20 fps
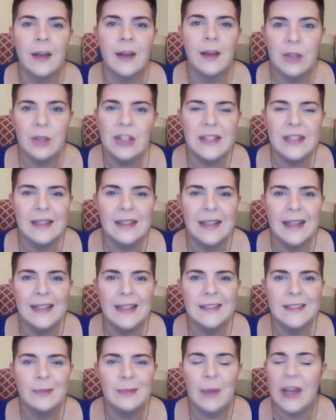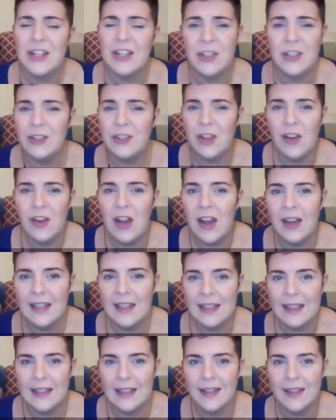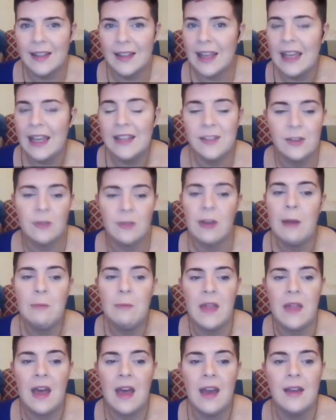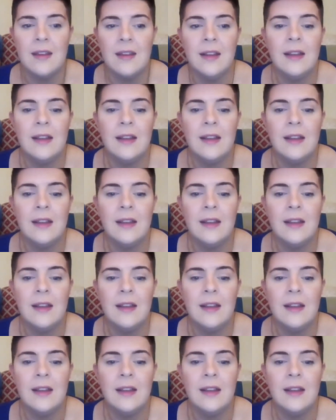I'm good at this, but actually you don't like it. Okay, scrap that.